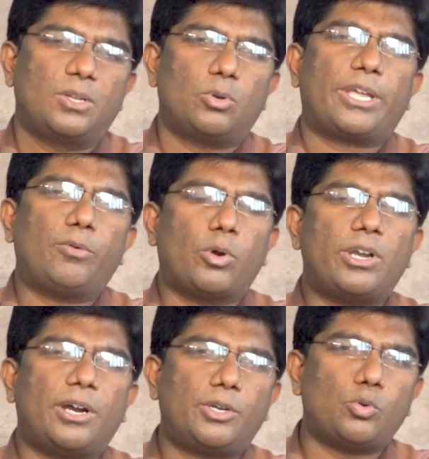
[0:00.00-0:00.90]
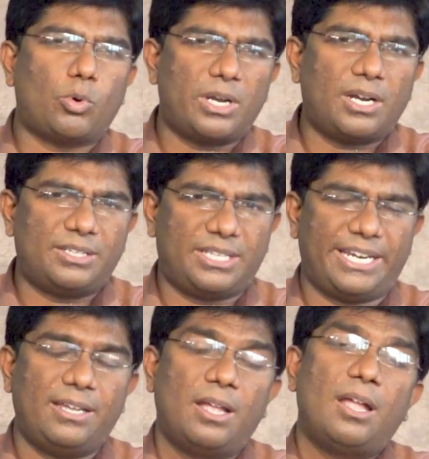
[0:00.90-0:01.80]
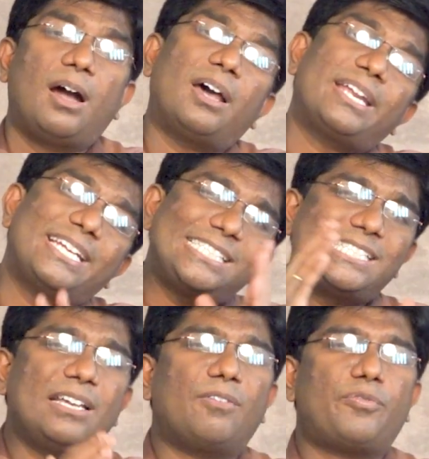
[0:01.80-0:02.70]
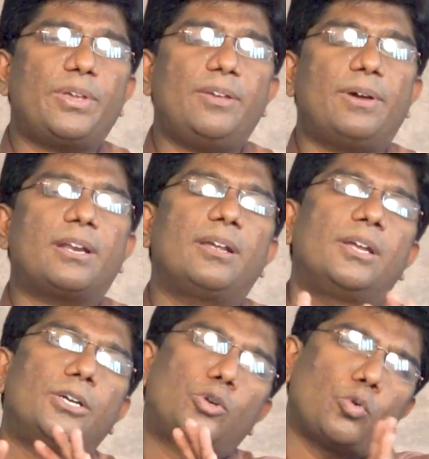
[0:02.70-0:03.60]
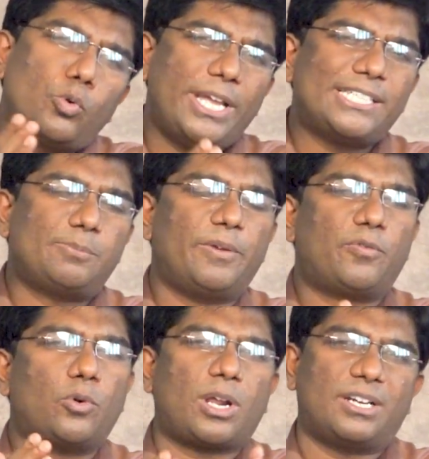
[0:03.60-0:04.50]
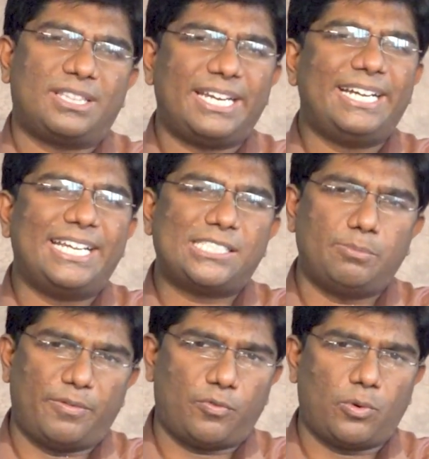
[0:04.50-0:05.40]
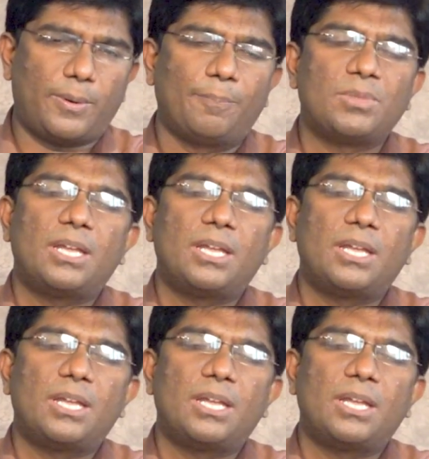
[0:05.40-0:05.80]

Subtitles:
okay, 102, 103, or history of fever 2 days before or 3 days before,